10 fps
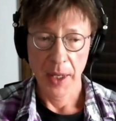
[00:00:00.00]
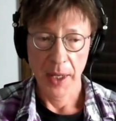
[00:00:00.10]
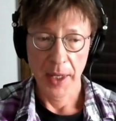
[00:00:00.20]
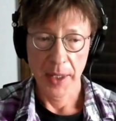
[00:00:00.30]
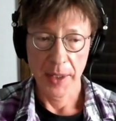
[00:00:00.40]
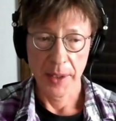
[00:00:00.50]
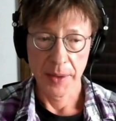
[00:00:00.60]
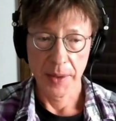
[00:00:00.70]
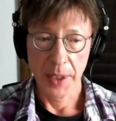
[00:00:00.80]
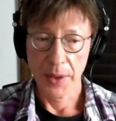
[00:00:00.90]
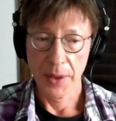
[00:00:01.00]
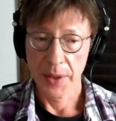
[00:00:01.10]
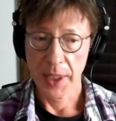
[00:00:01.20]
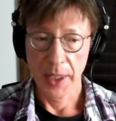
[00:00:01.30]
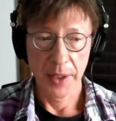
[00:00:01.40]
and
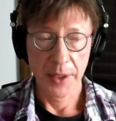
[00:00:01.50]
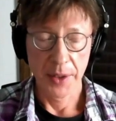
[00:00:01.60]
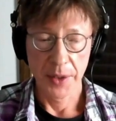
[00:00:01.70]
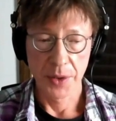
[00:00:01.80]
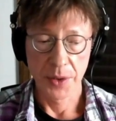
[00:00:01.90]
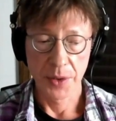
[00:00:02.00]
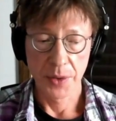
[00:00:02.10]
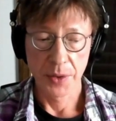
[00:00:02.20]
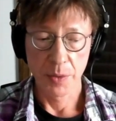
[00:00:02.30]
okay there's